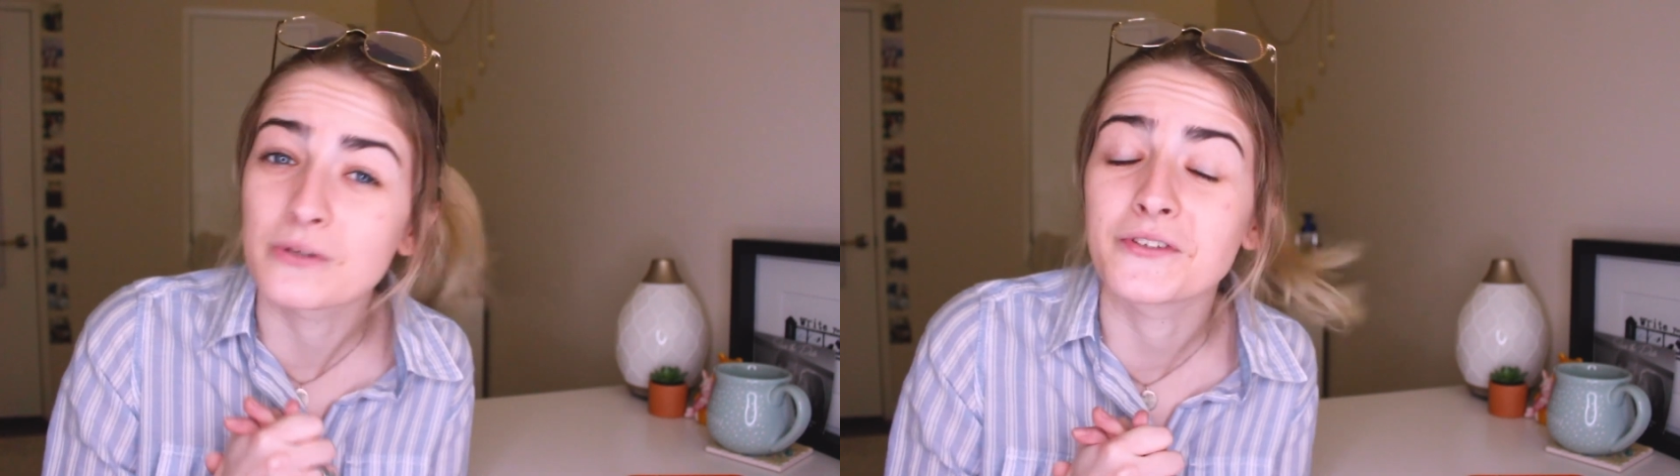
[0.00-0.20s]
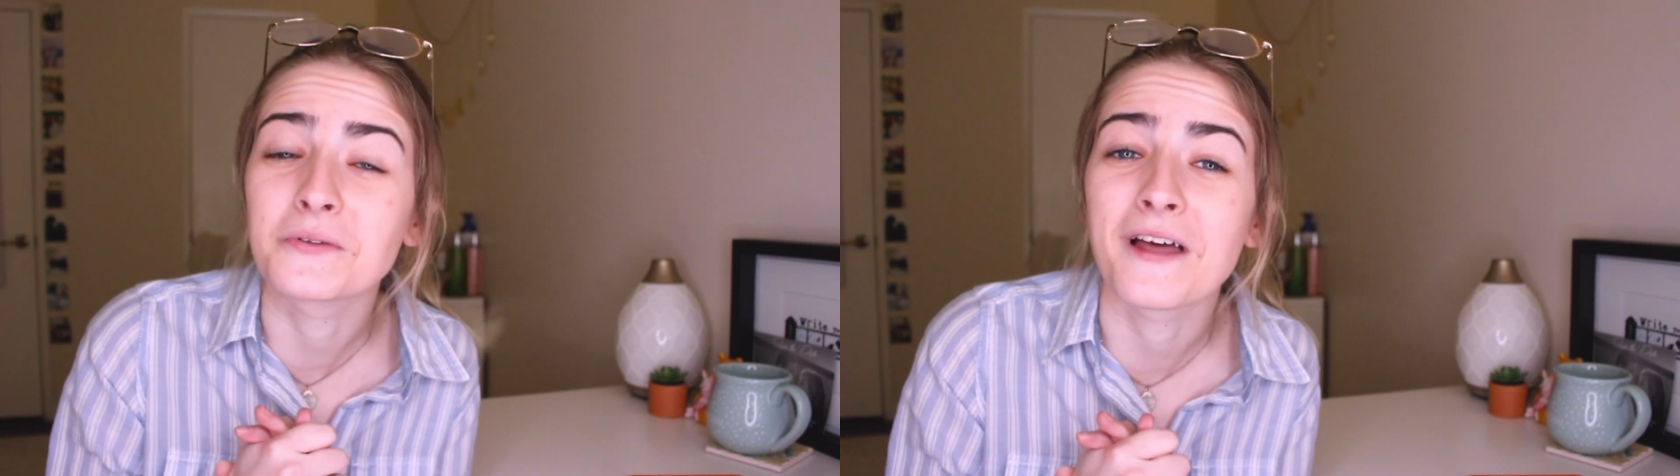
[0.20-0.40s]

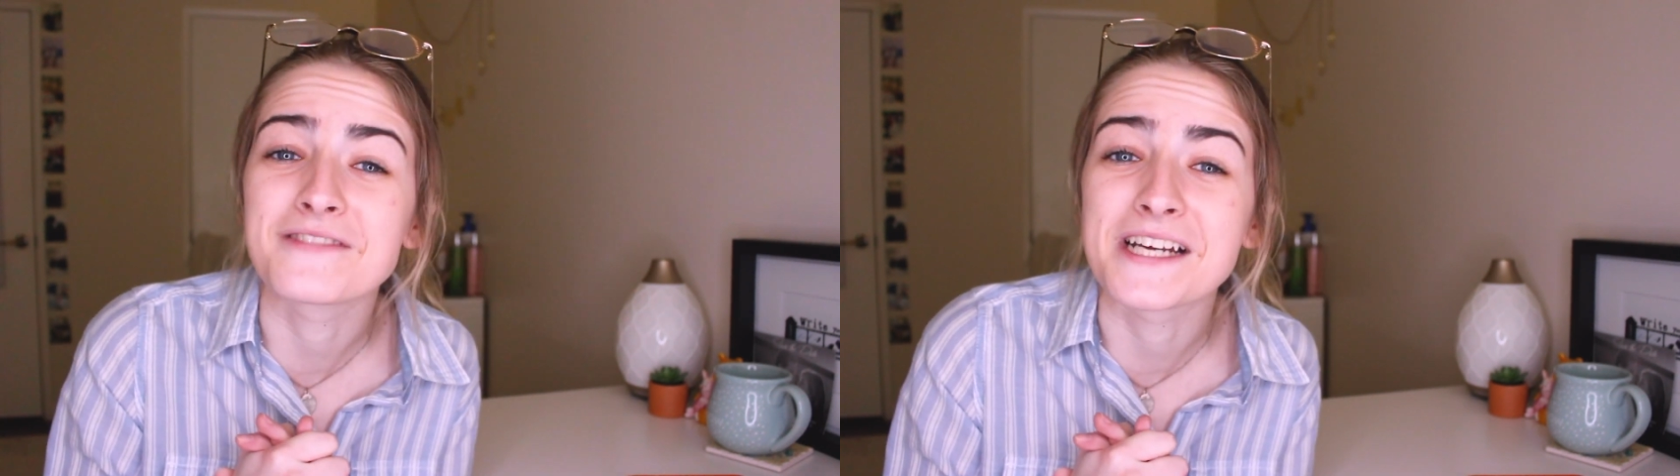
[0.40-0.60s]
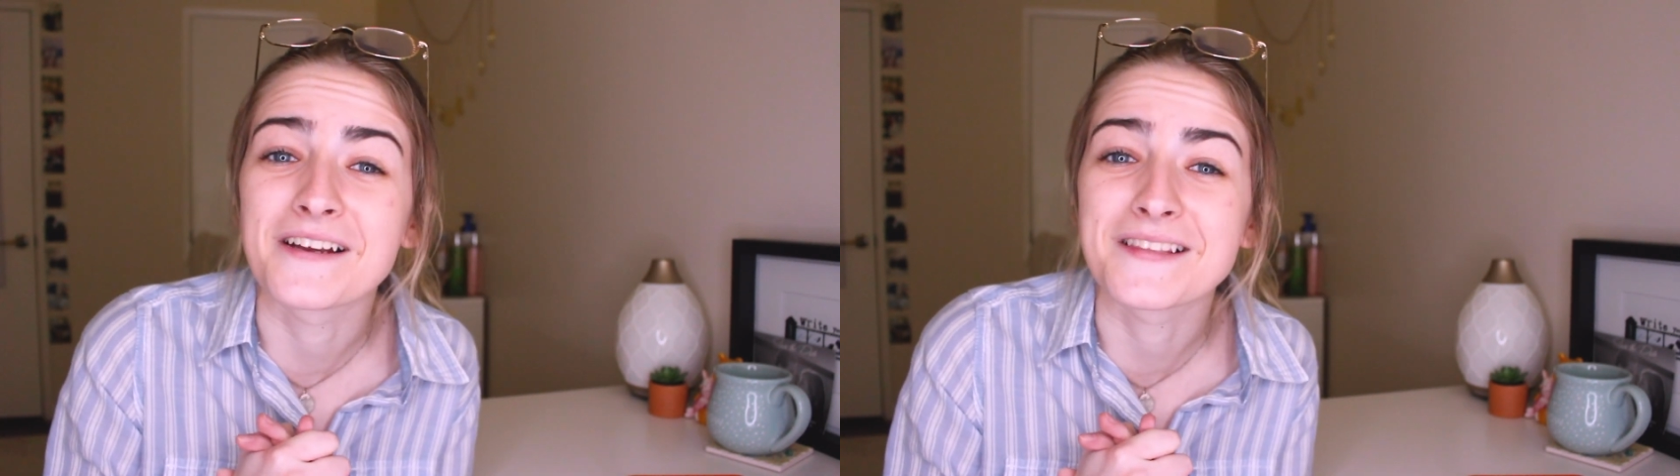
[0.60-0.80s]
of you
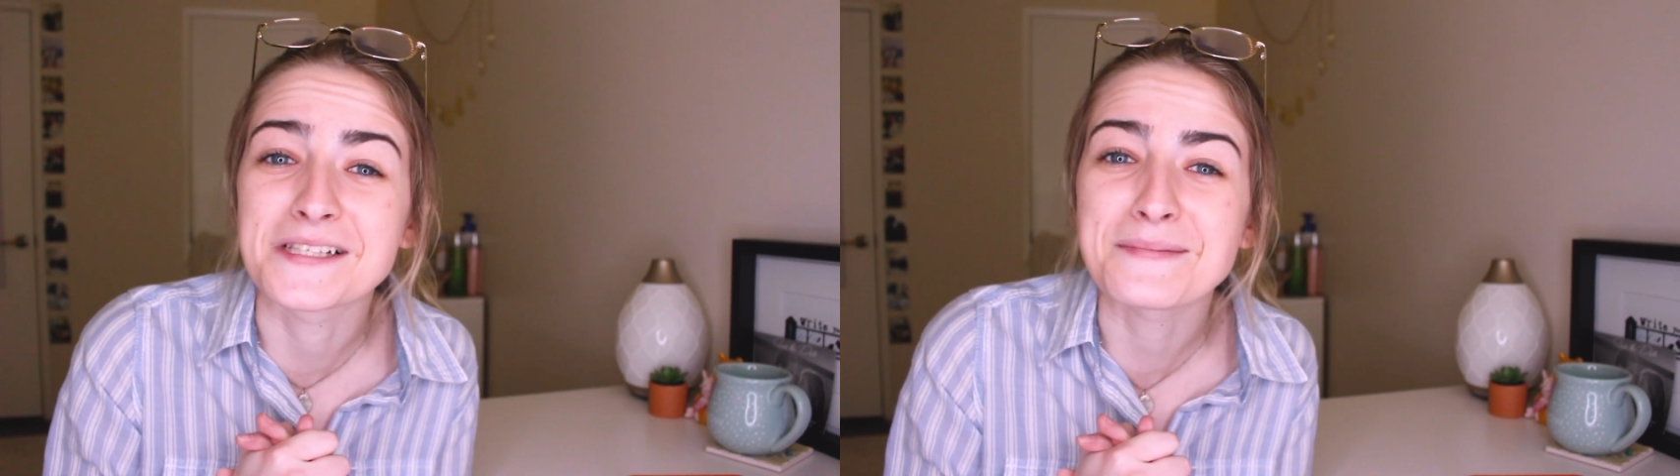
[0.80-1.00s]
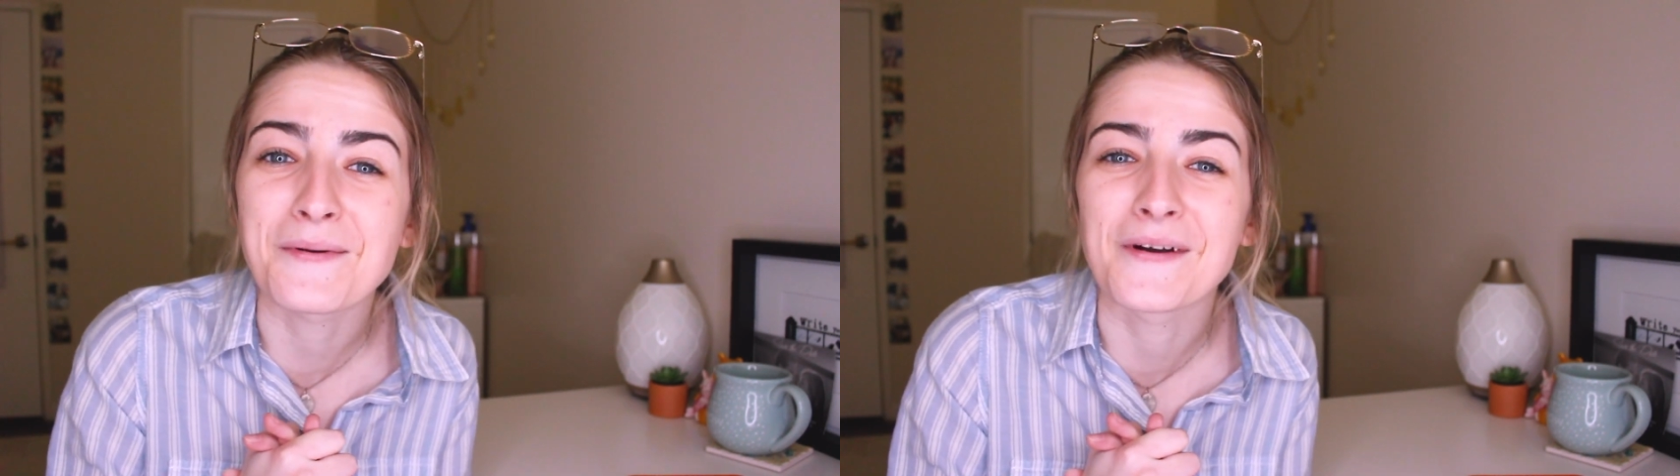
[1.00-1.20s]
left here at
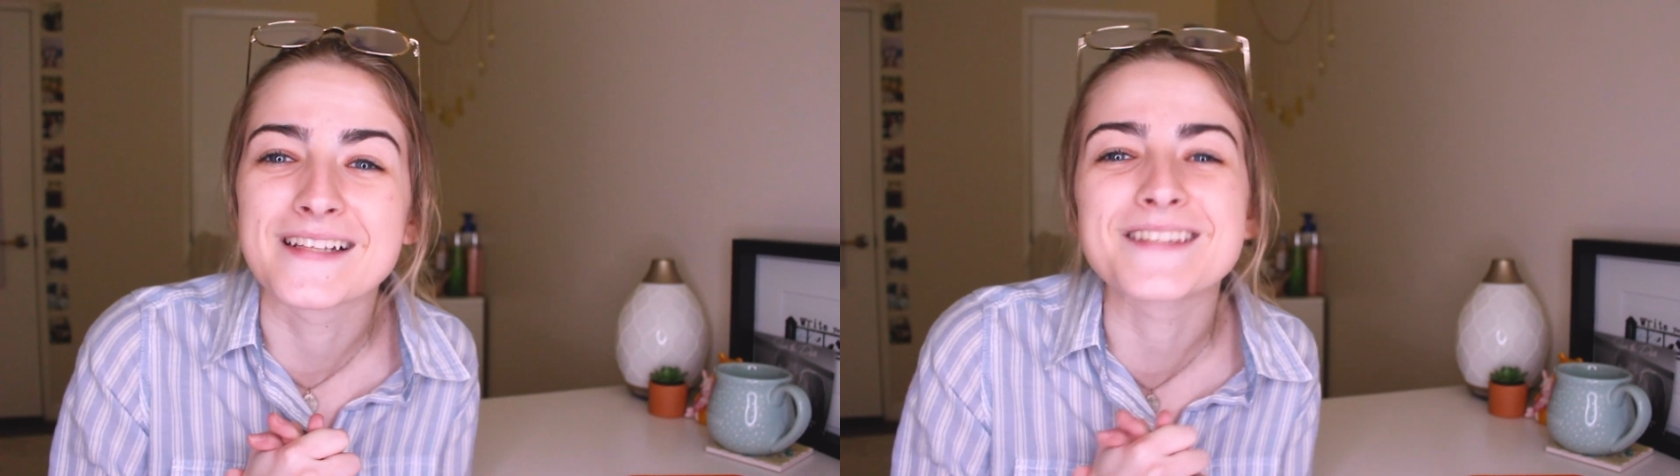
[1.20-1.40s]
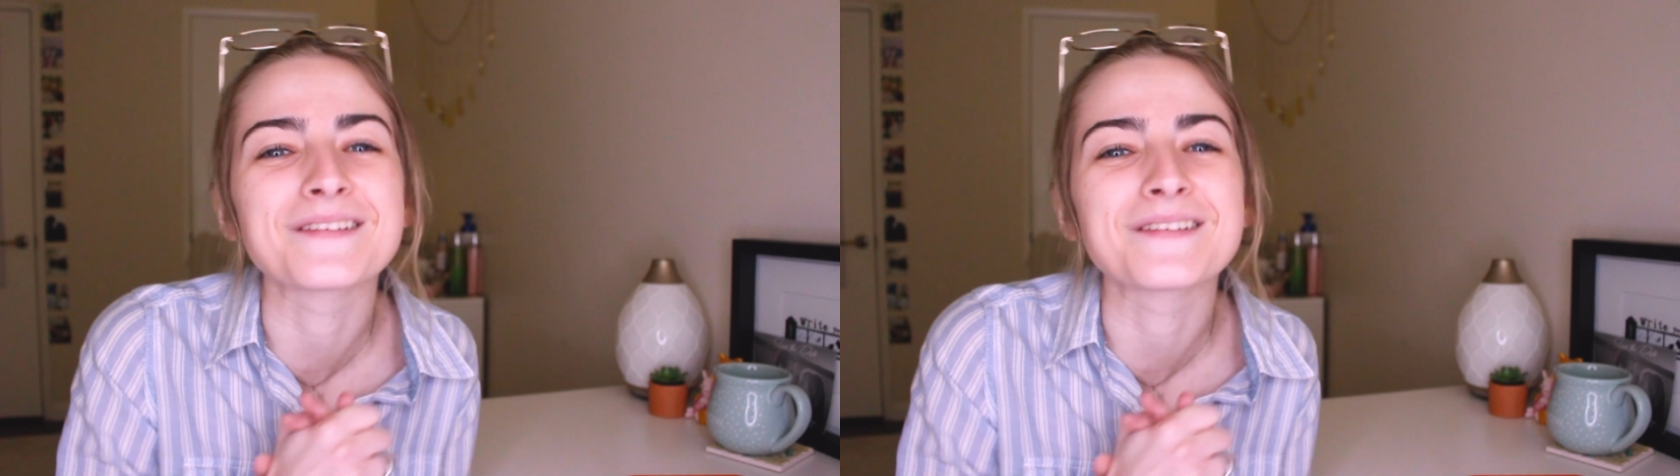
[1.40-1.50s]
this point,